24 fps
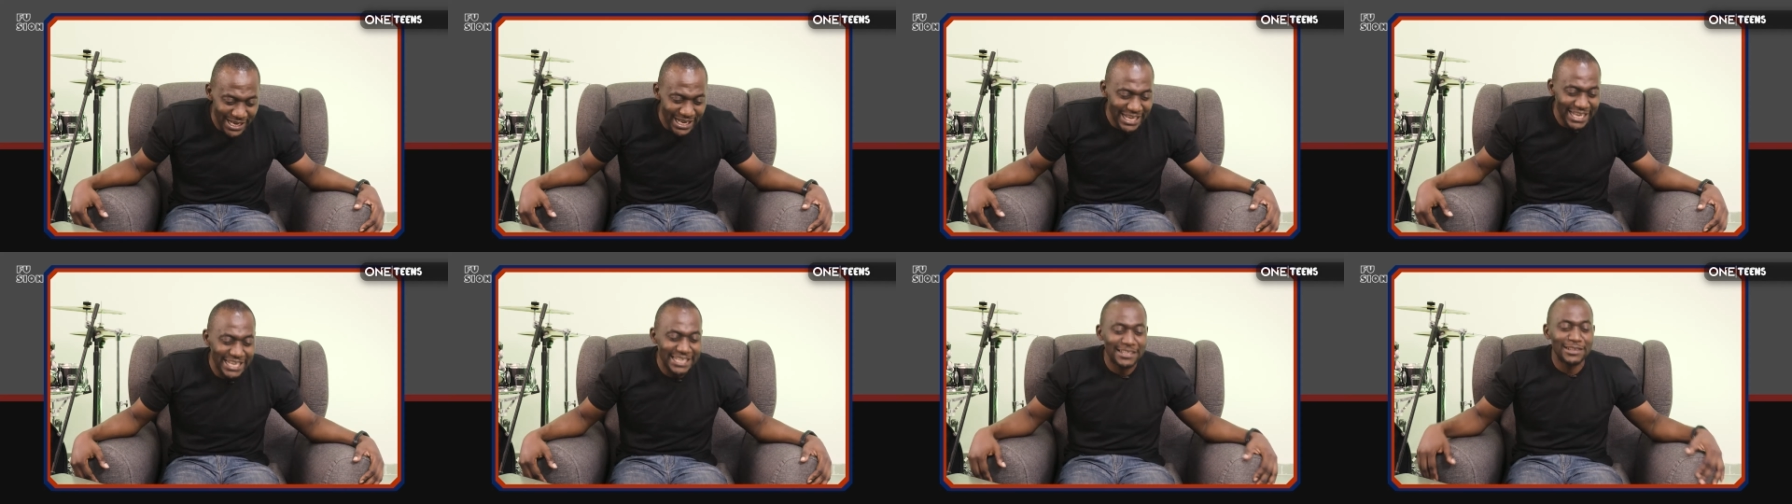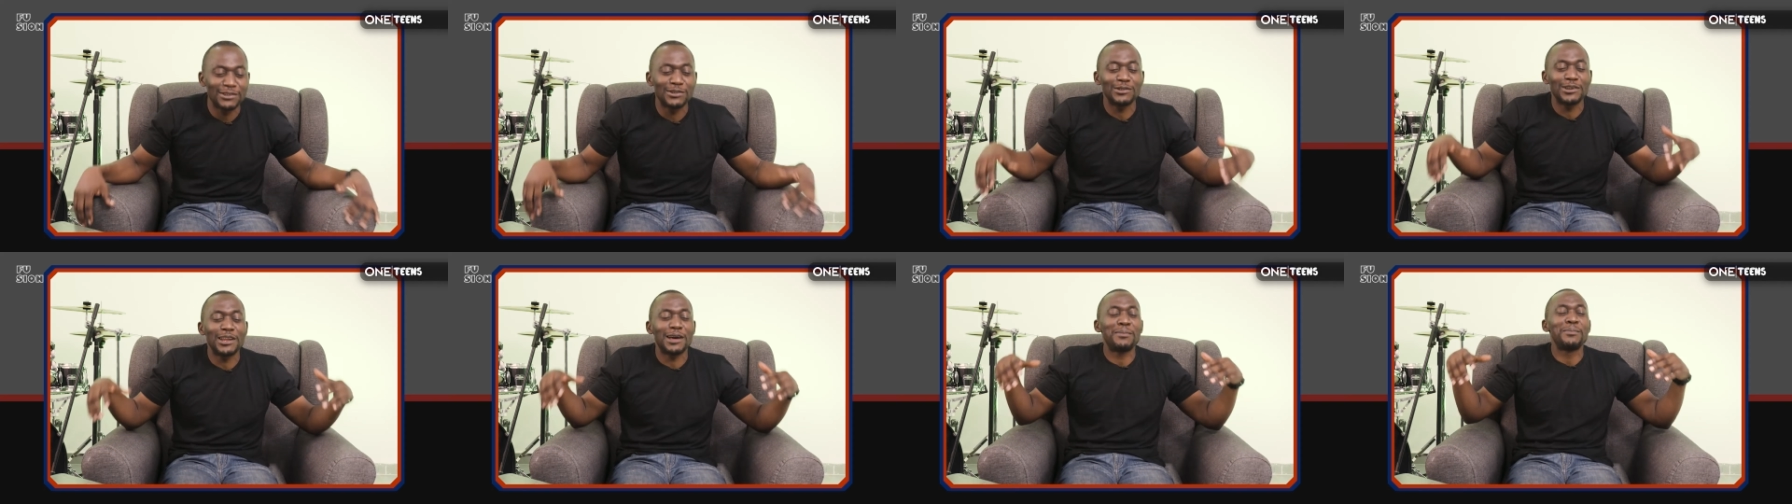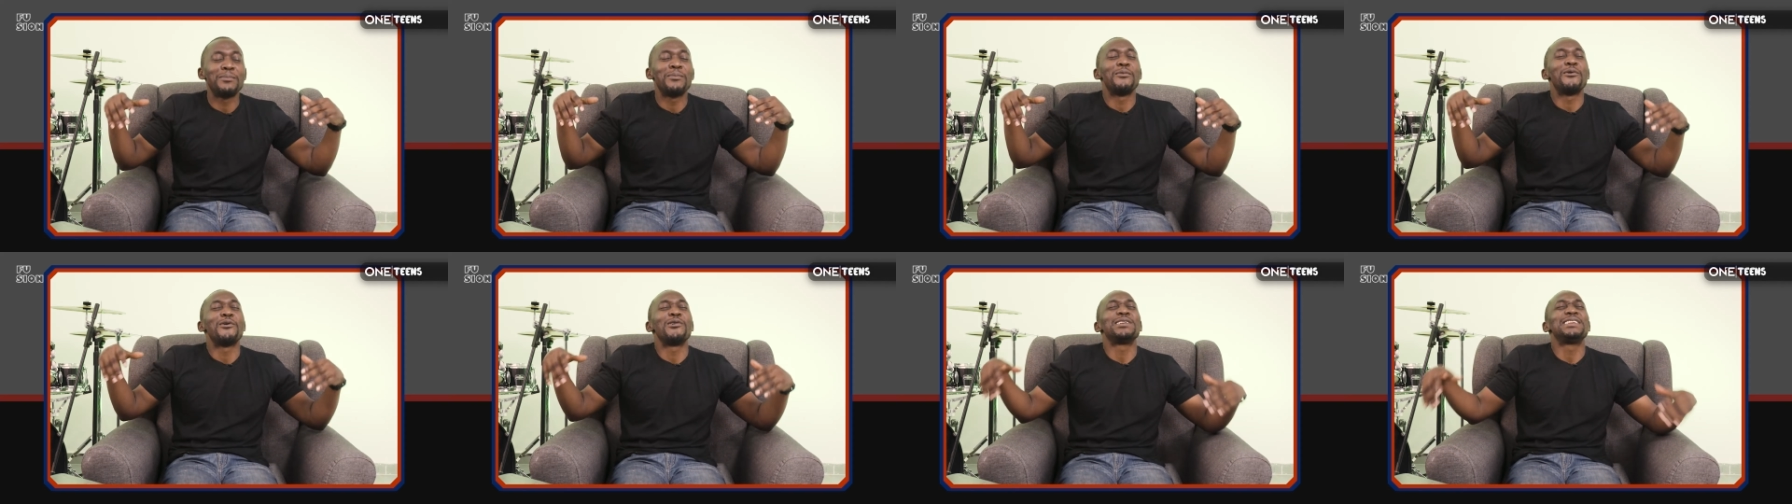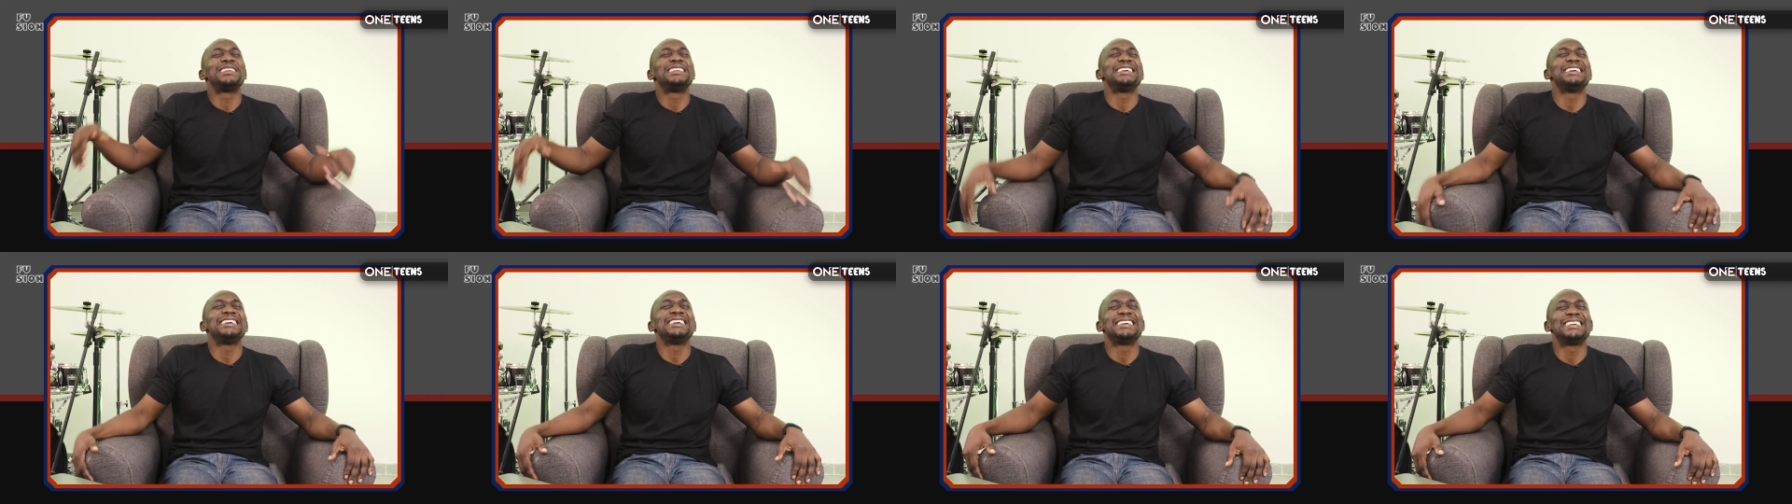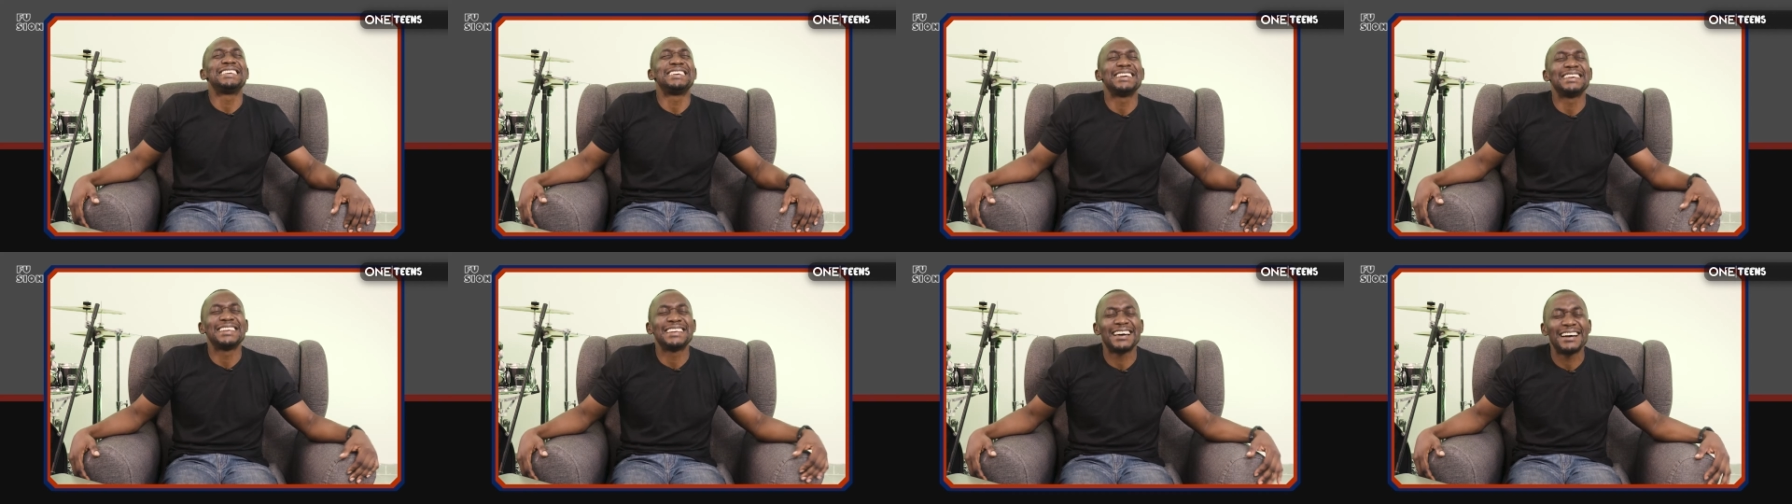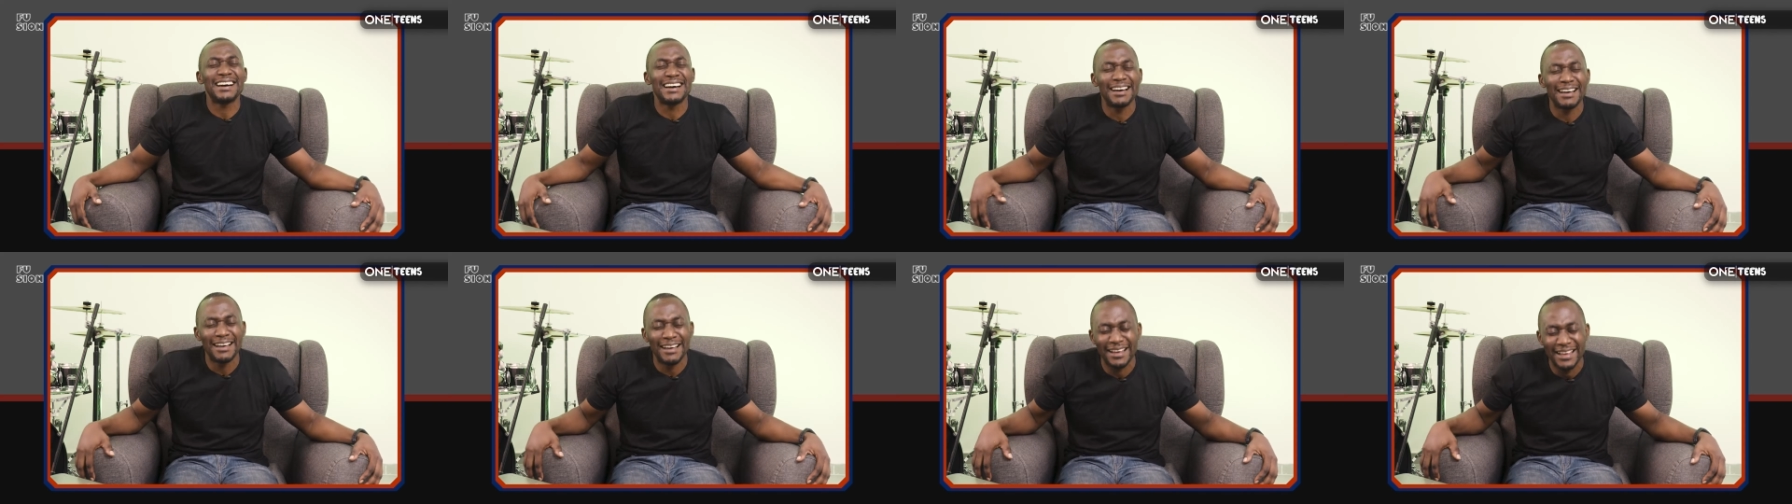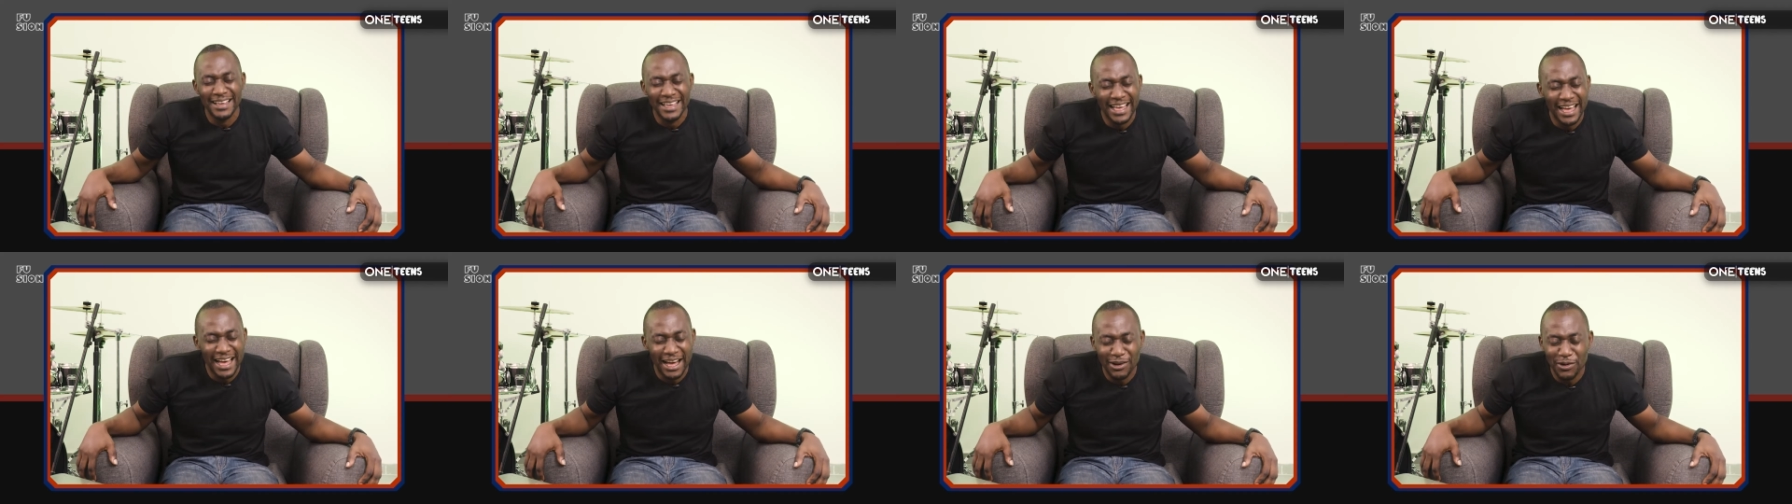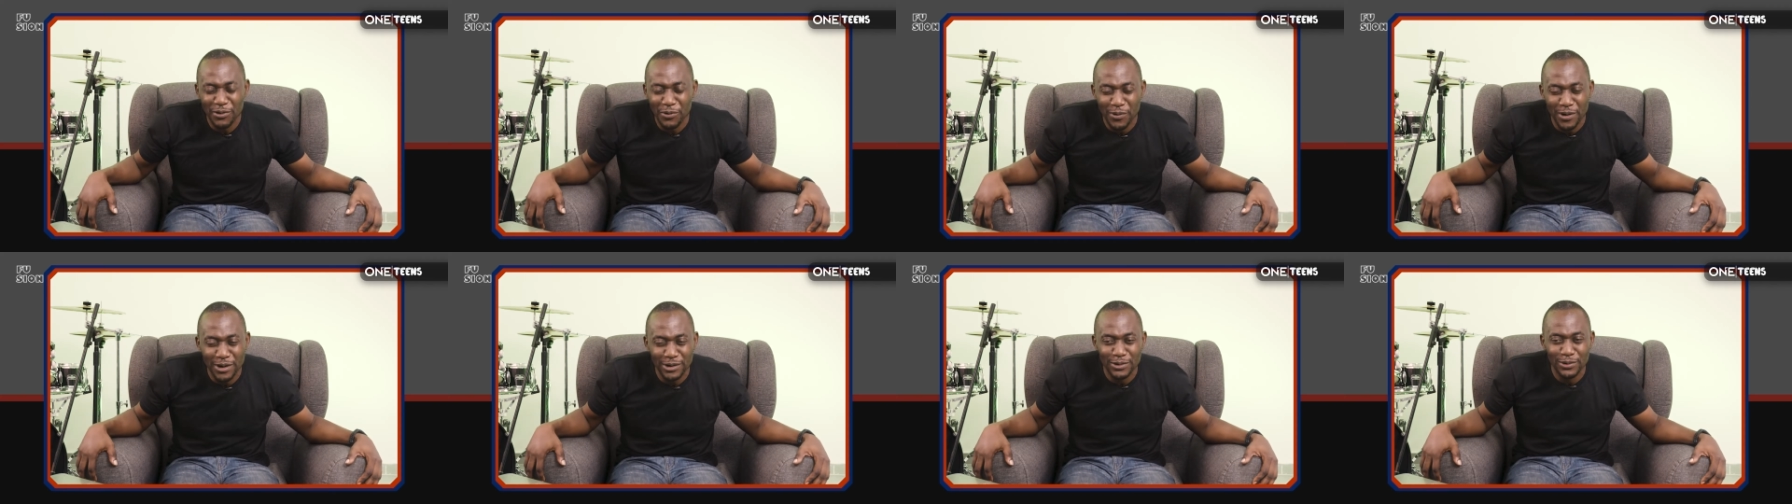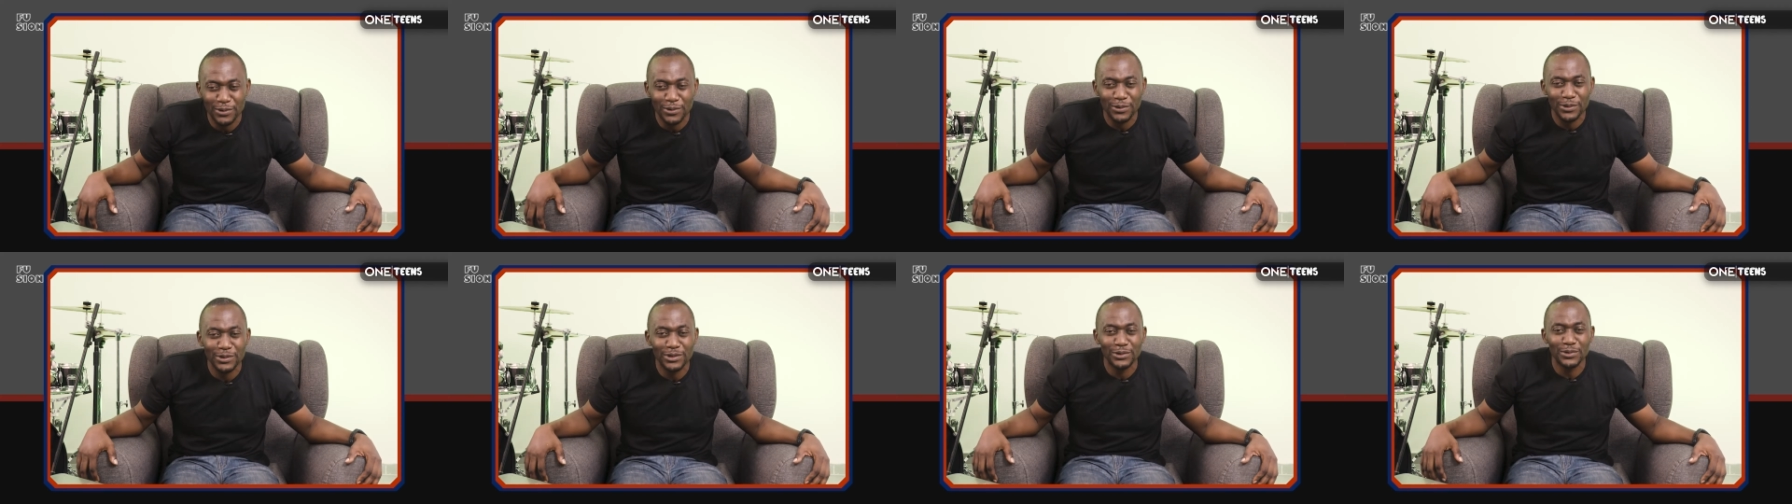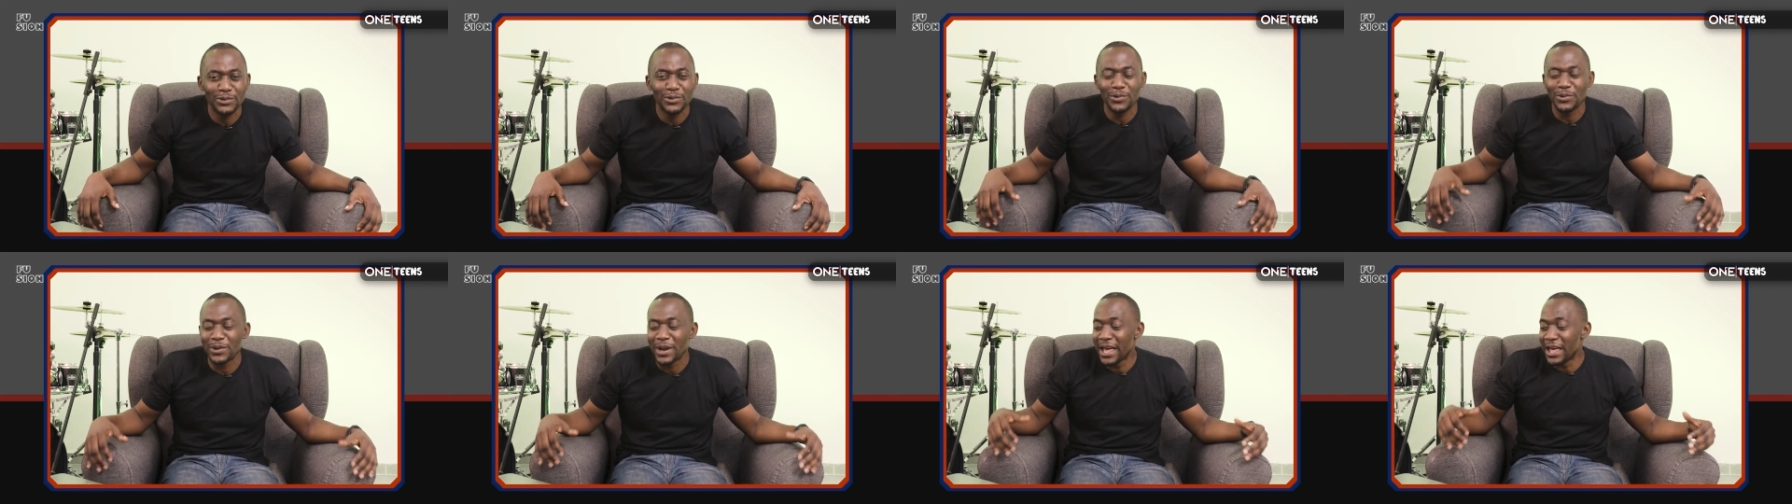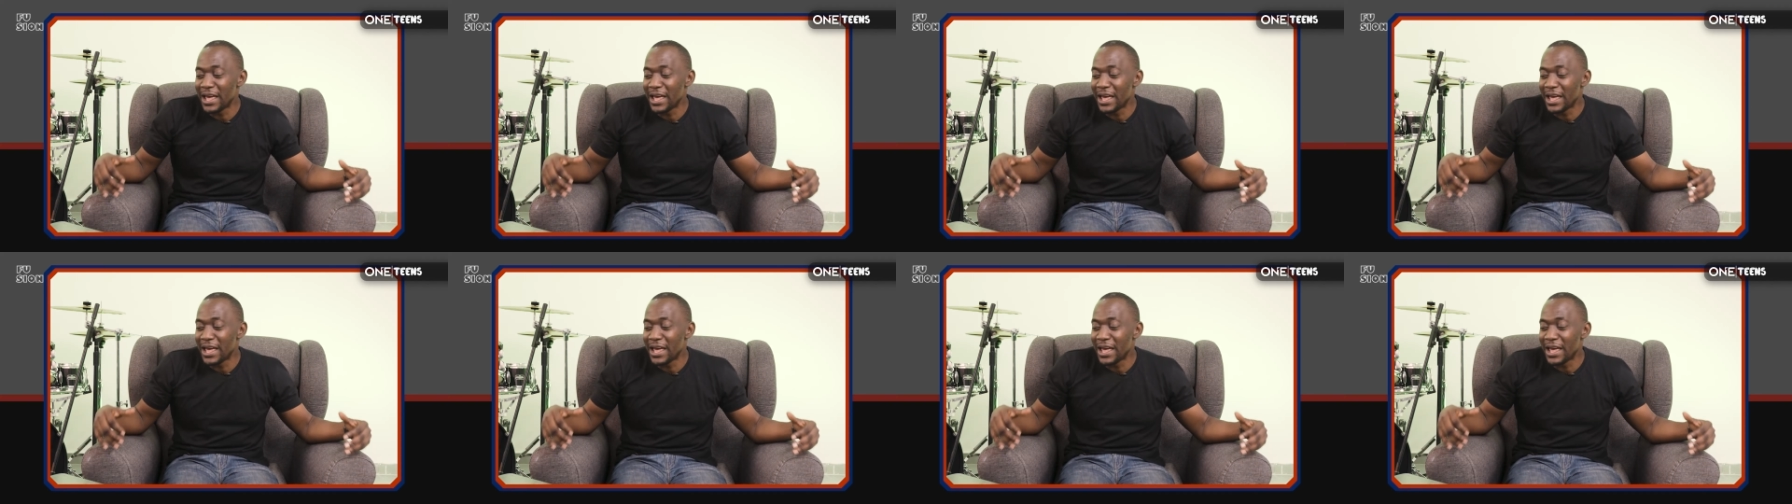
It's another Monday again. Ah, I don't want to go to school.